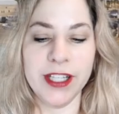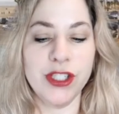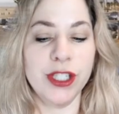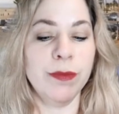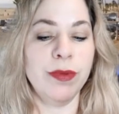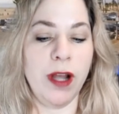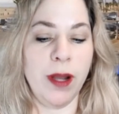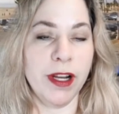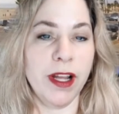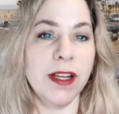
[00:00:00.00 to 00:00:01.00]
promenade
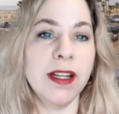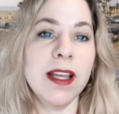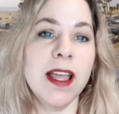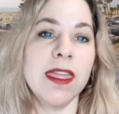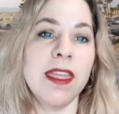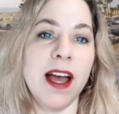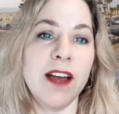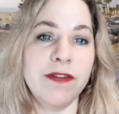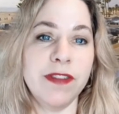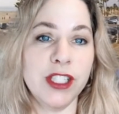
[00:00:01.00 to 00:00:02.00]
that
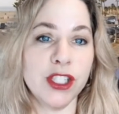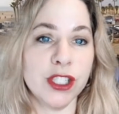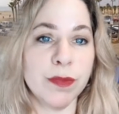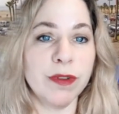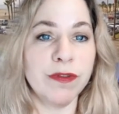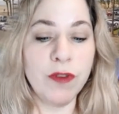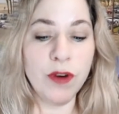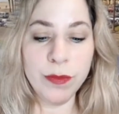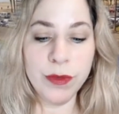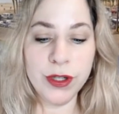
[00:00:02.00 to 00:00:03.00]
features
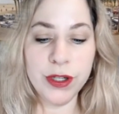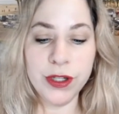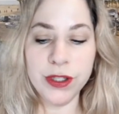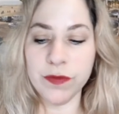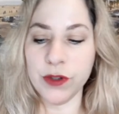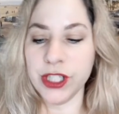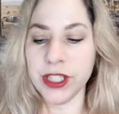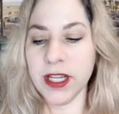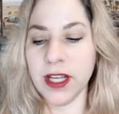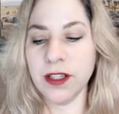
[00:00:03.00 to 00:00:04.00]
performers, fortune
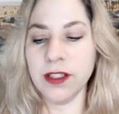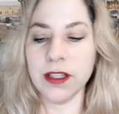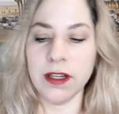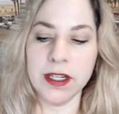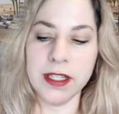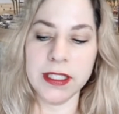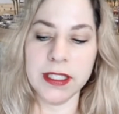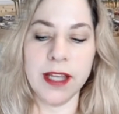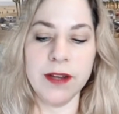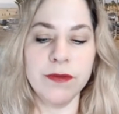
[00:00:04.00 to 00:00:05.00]
tellers, artists, and
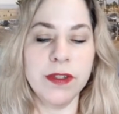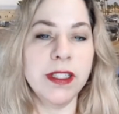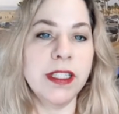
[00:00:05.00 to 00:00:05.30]
really there's